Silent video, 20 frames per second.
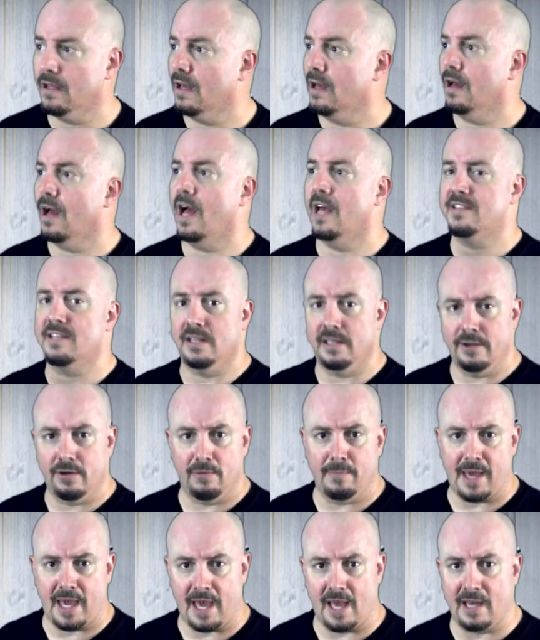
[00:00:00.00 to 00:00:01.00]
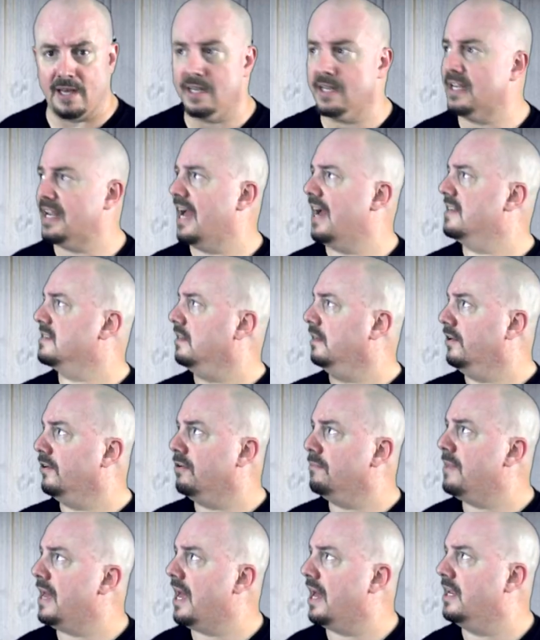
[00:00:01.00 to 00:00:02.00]
As a little man, as a little
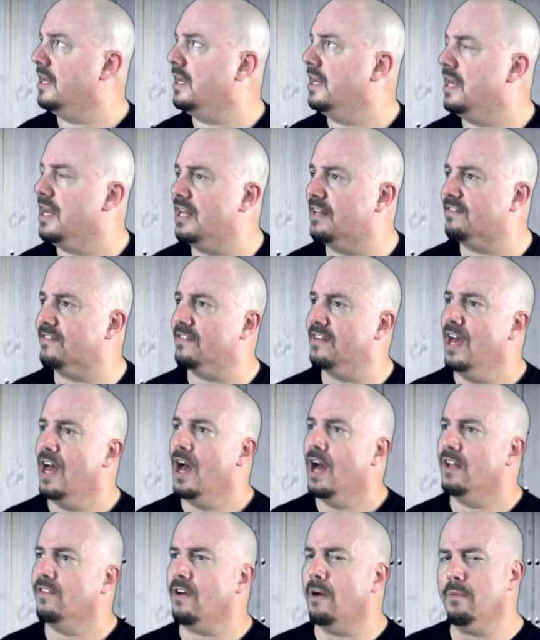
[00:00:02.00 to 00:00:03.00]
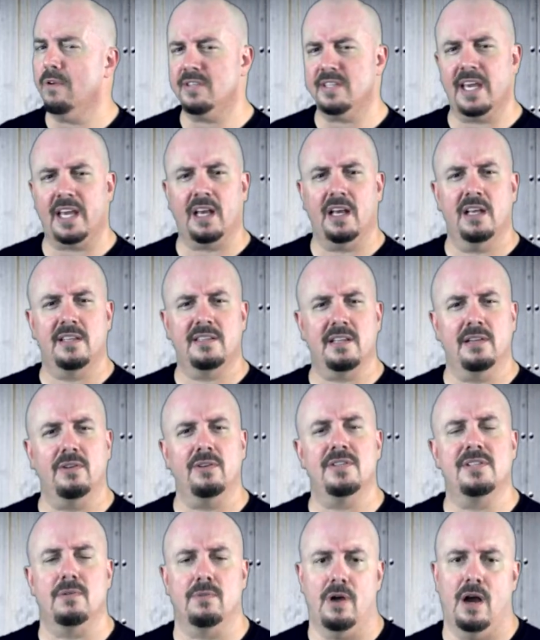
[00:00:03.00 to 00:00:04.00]
man. It's, it's almost like it's a little
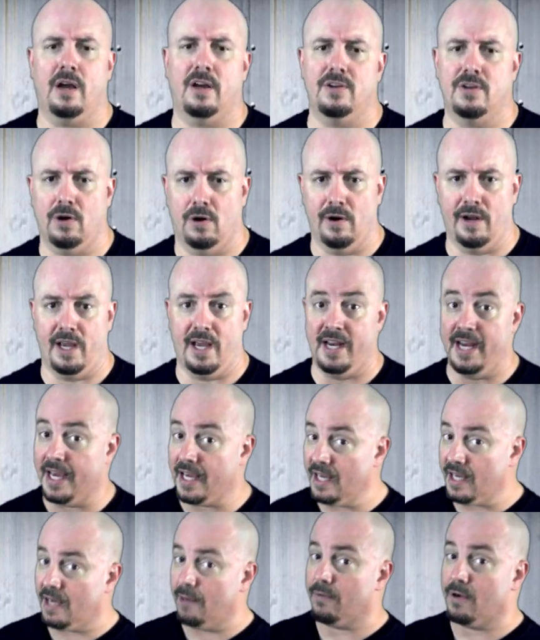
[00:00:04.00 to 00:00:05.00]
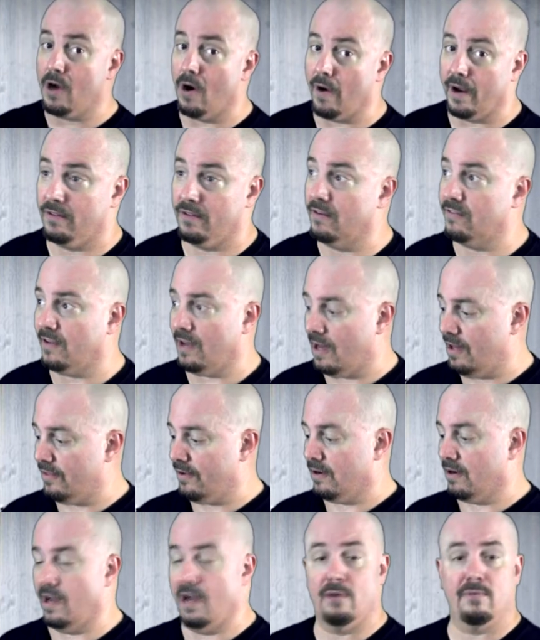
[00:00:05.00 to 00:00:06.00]
derogatory. And I can keep going. other
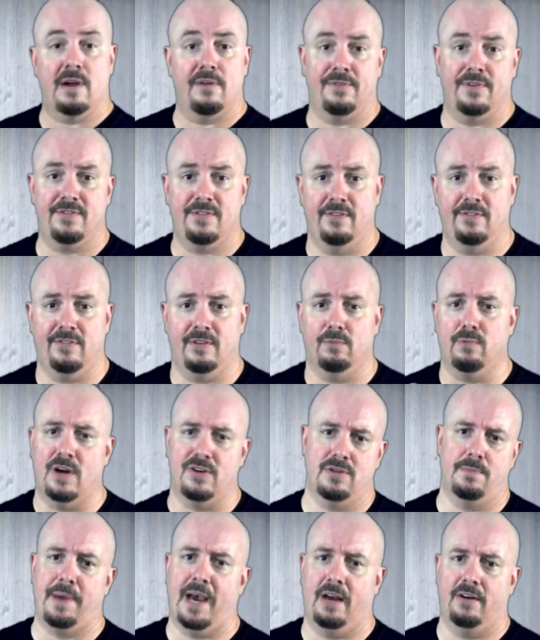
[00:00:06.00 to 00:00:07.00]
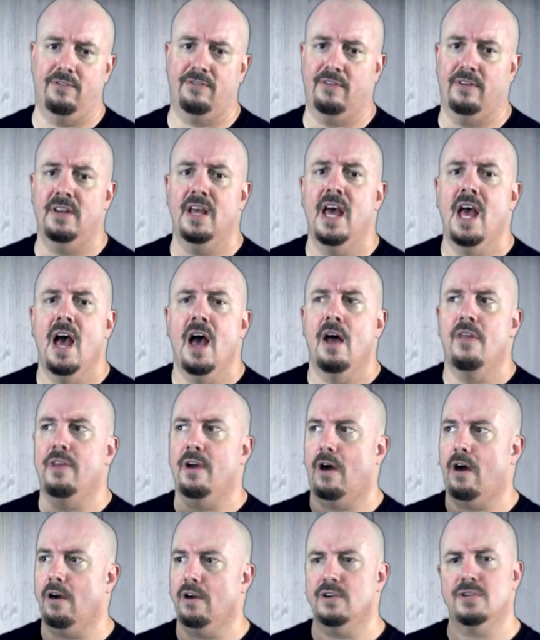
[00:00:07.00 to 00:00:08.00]
uh, references to Roger Patterson that
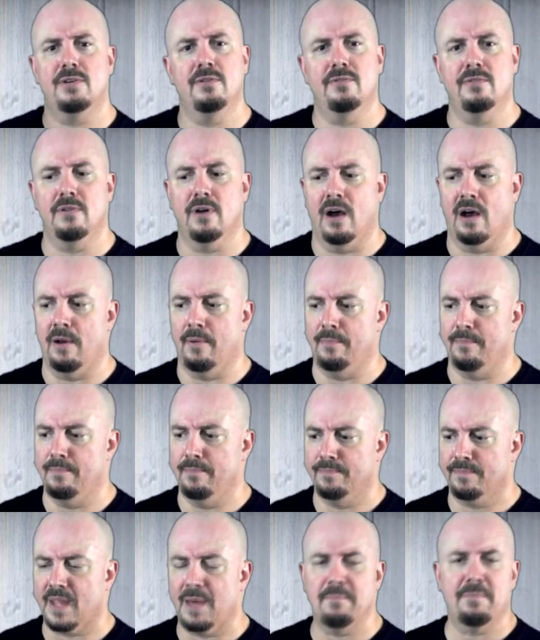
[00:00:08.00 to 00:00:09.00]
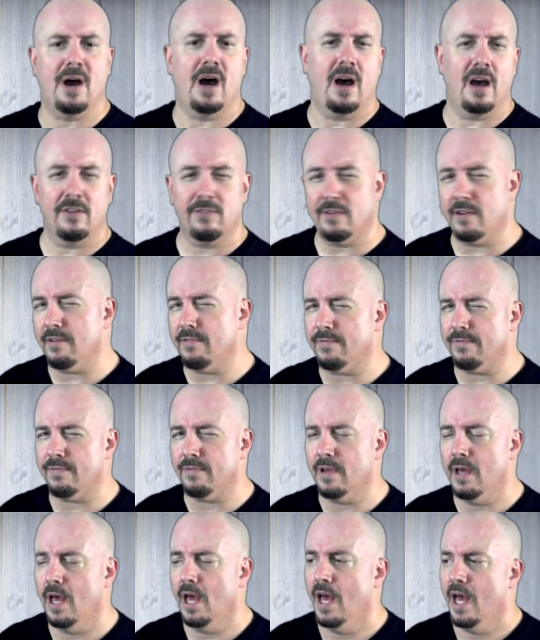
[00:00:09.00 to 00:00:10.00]
aren't too um, positive,
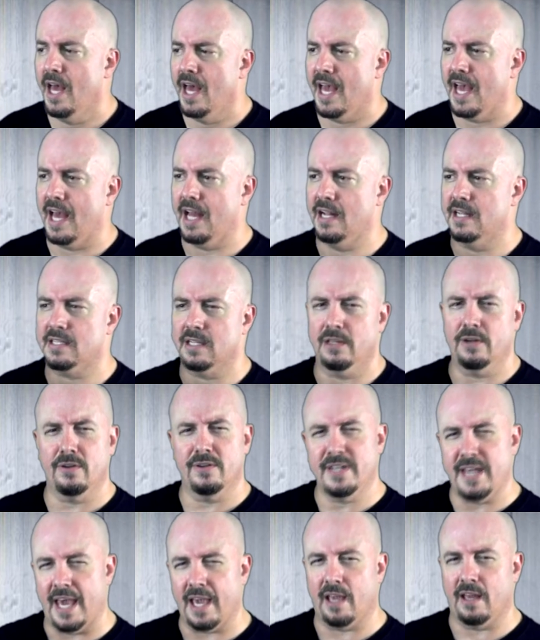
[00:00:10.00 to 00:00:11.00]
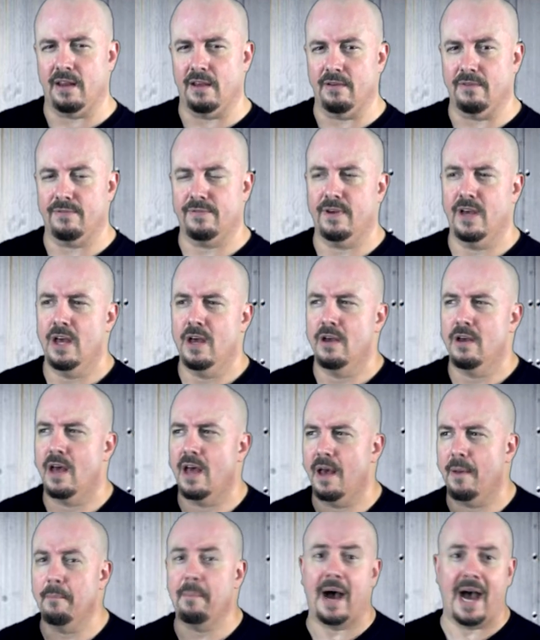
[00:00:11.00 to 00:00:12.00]
and it's a little negative.
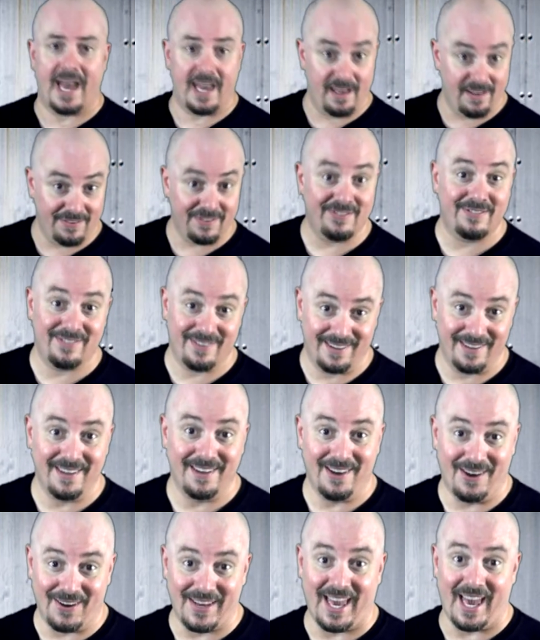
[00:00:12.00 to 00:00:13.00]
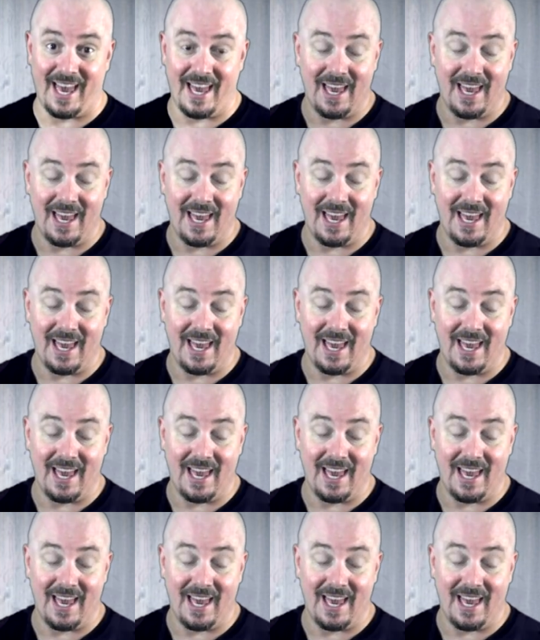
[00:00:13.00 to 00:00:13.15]
Biased, okay?